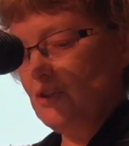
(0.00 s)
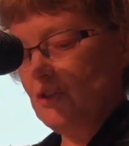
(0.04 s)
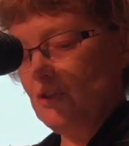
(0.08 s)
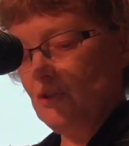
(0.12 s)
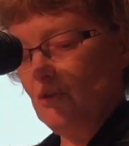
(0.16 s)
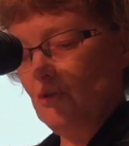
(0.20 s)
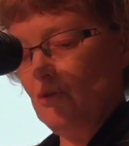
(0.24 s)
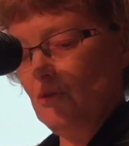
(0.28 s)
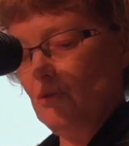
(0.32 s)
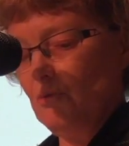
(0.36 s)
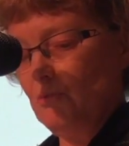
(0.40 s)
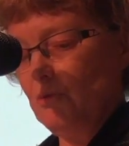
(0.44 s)

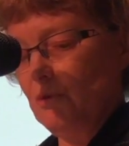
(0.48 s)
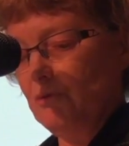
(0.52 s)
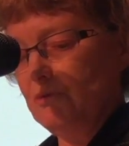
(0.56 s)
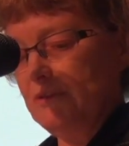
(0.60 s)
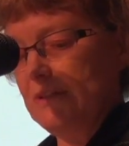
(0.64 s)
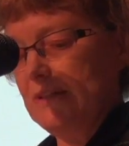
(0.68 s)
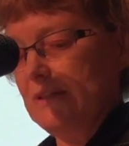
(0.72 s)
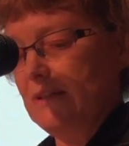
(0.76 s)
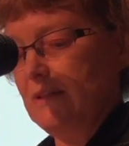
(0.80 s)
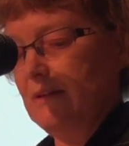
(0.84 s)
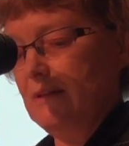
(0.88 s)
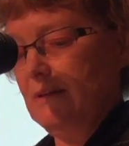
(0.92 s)
Shaun
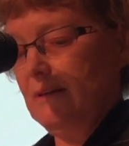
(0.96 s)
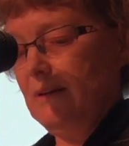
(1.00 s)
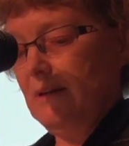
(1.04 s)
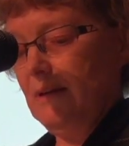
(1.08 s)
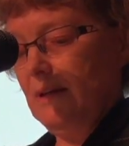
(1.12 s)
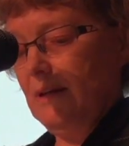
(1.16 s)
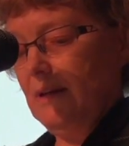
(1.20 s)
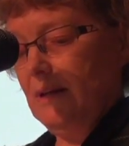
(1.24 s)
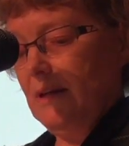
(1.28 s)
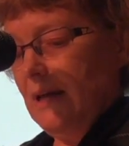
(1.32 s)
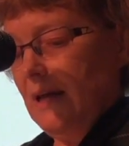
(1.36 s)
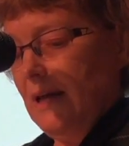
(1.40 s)
Wilson
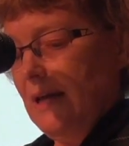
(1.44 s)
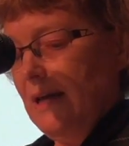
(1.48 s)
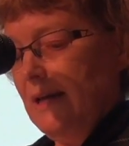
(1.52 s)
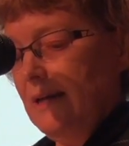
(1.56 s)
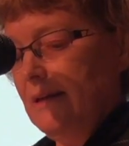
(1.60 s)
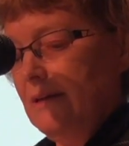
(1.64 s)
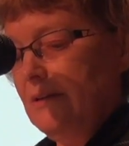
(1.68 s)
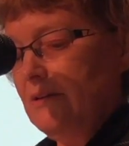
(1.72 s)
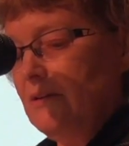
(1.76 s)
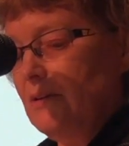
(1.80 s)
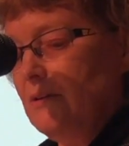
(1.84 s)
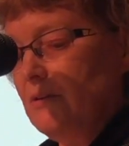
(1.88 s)

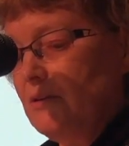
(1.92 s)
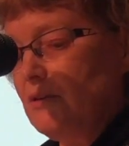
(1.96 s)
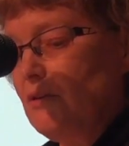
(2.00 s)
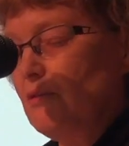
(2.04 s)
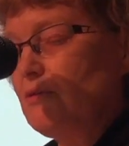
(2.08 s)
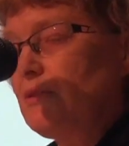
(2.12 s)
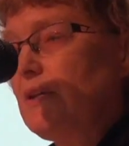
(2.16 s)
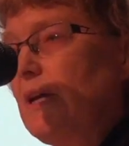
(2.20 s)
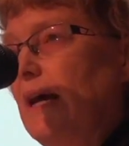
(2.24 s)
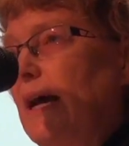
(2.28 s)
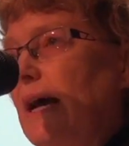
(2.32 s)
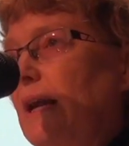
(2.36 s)
and
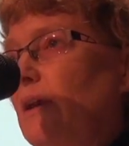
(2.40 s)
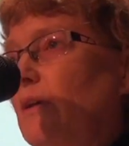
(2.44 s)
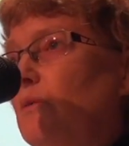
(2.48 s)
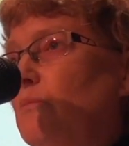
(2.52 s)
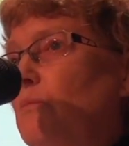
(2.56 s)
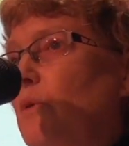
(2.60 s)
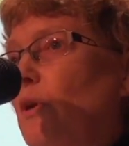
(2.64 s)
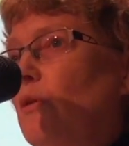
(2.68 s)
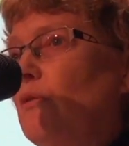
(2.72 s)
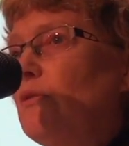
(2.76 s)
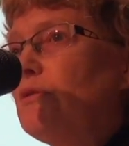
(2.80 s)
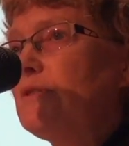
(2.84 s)
Dr.
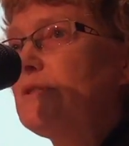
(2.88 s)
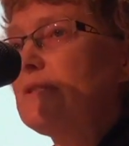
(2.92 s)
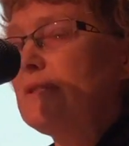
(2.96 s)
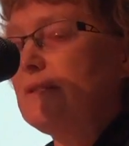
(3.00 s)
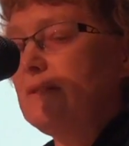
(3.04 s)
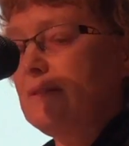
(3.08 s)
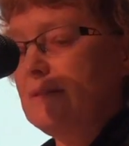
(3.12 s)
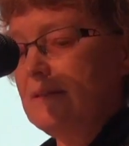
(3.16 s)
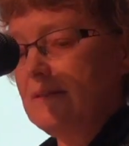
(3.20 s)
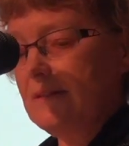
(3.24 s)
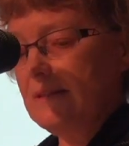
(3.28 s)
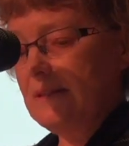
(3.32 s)
Alan
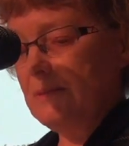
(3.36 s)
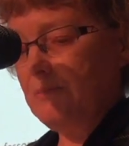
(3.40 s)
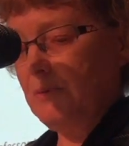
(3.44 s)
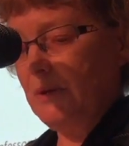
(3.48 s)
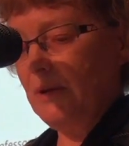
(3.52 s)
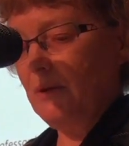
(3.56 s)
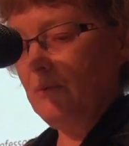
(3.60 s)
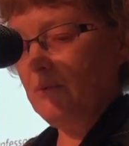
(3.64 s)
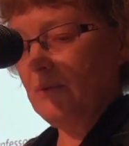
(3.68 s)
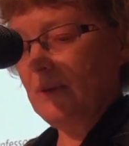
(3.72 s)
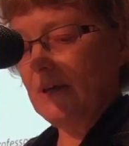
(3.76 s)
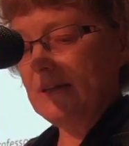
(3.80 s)
Morrison to
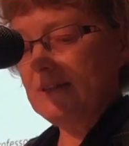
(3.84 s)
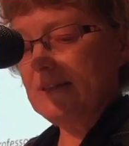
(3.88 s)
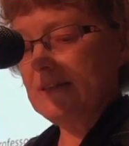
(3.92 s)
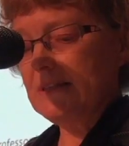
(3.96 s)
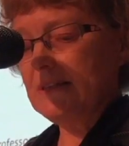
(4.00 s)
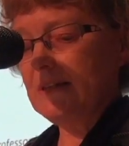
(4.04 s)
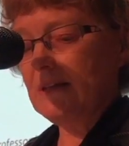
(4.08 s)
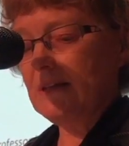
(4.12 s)
speak with us